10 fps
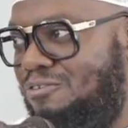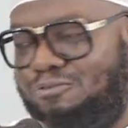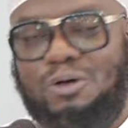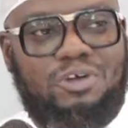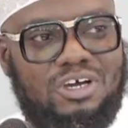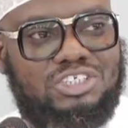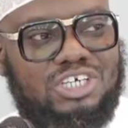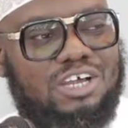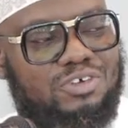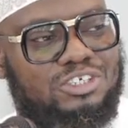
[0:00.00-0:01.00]
Some
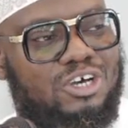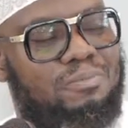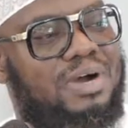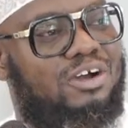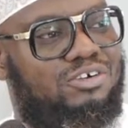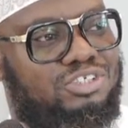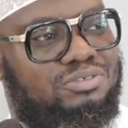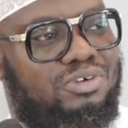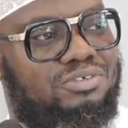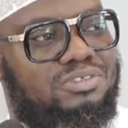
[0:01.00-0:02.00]
contracts, for example, I cross
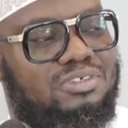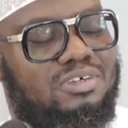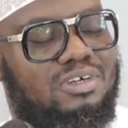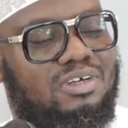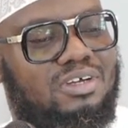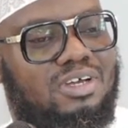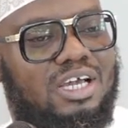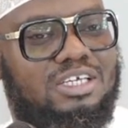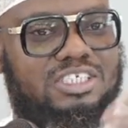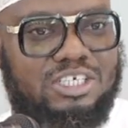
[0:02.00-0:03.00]
the road
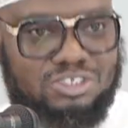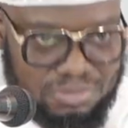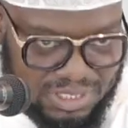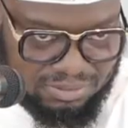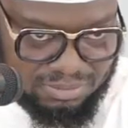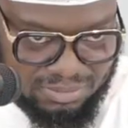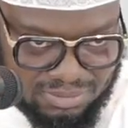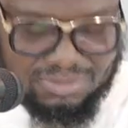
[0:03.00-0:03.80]
and you say to me,